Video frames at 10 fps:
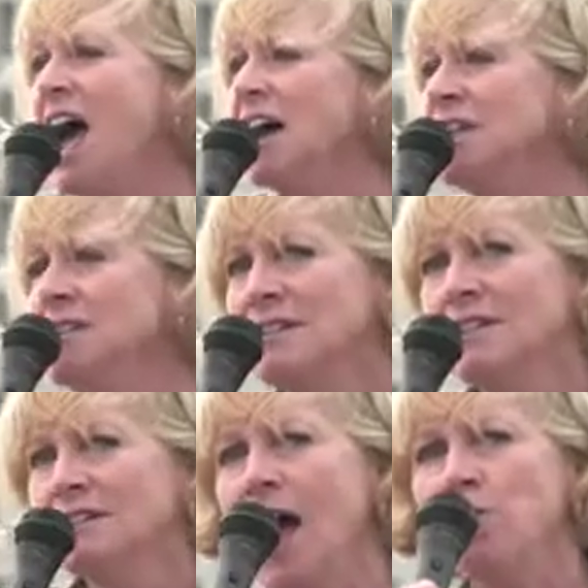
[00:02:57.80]
and
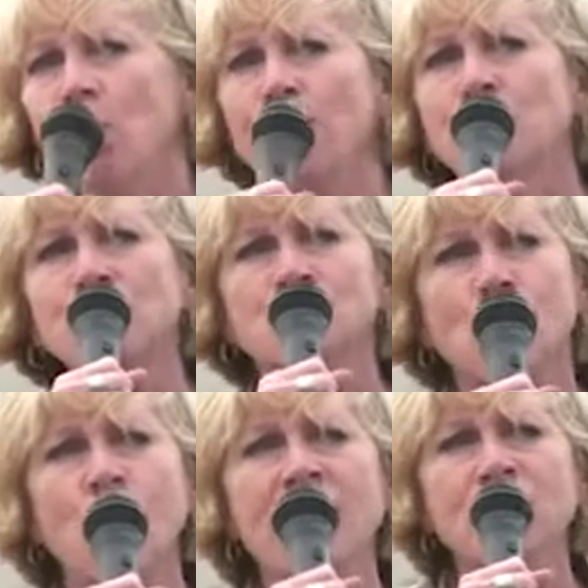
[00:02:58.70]
let workers
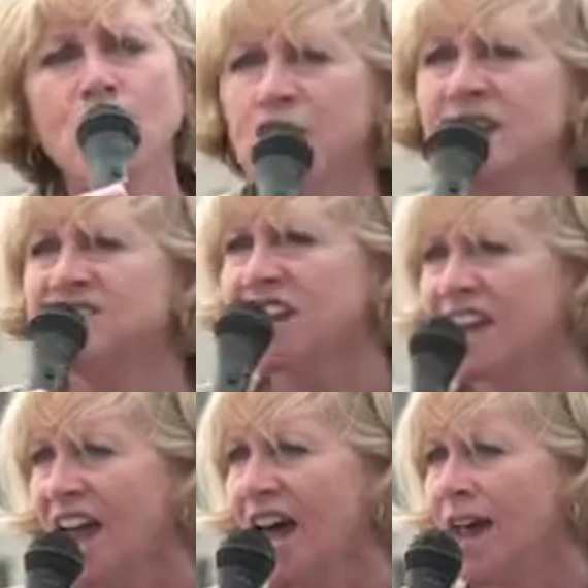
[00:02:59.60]
join unions
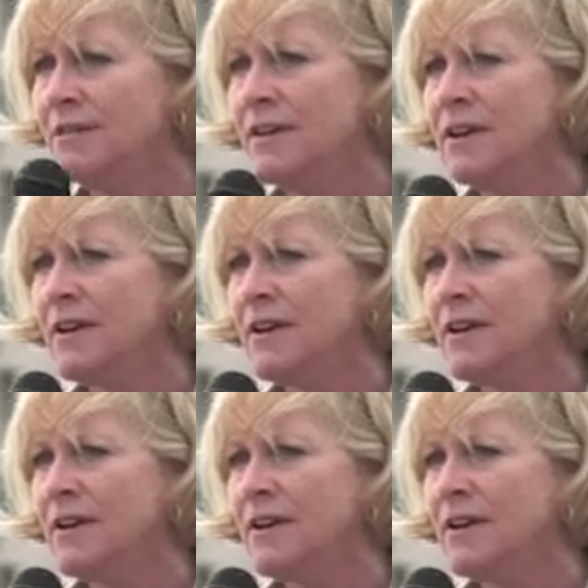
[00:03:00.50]
again.